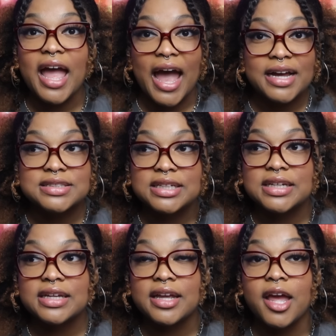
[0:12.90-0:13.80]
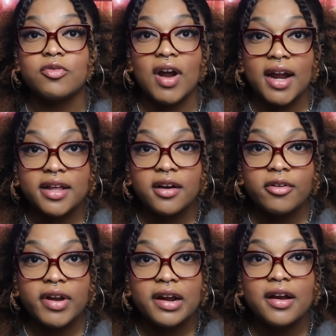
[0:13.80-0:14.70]
acting, and writing
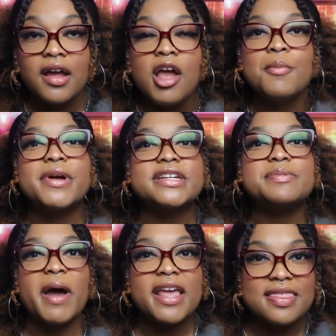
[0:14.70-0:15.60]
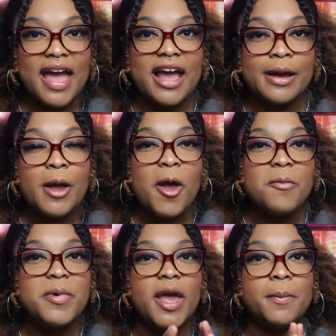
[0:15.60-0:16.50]
career. But despite that,
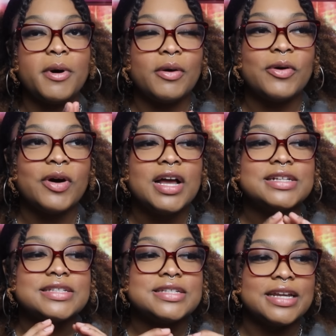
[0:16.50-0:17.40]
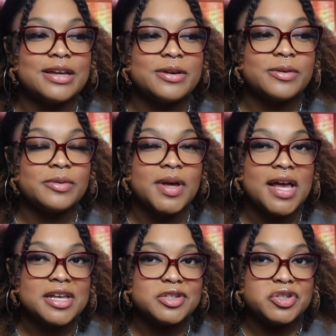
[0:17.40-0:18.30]
people still
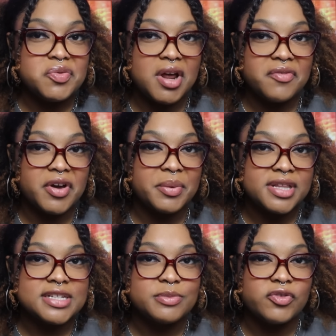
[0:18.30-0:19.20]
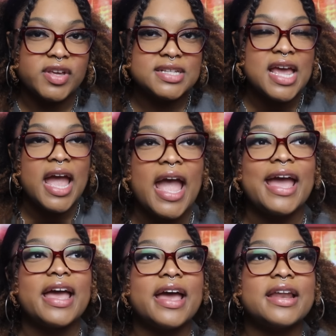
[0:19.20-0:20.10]
do not fuck with his movies.
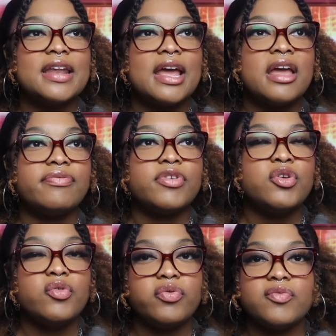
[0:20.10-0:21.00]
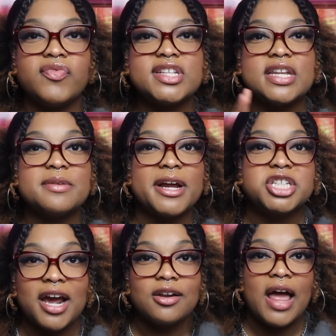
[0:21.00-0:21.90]
And if you've visited my
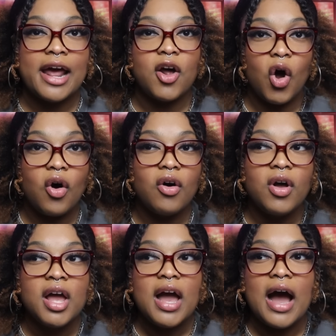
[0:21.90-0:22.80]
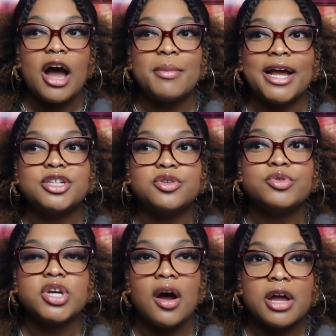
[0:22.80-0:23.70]
channel at all, I do
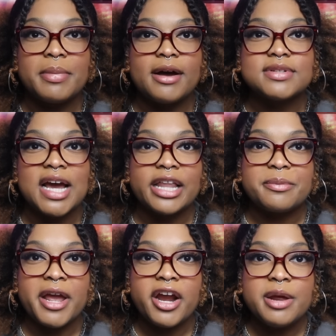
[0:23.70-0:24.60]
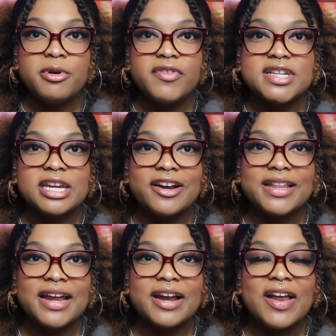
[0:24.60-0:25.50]
talk about Tyler Perry movies here and
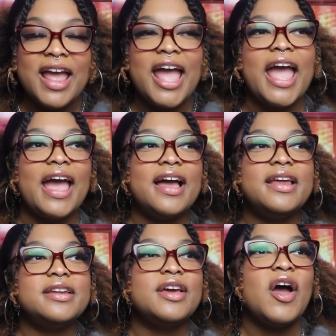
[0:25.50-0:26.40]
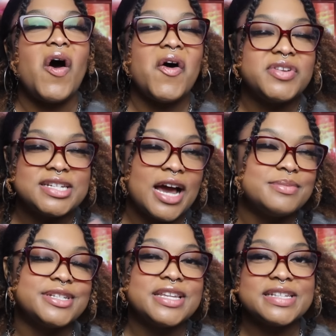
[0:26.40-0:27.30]
there, and
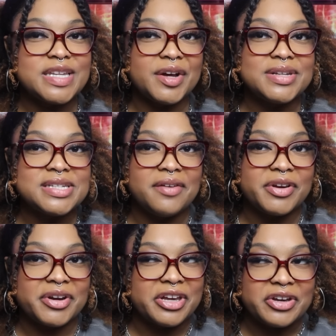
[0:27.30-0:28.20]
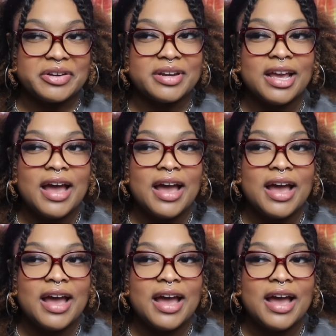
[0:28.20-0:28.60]
oftentimes it's not very good.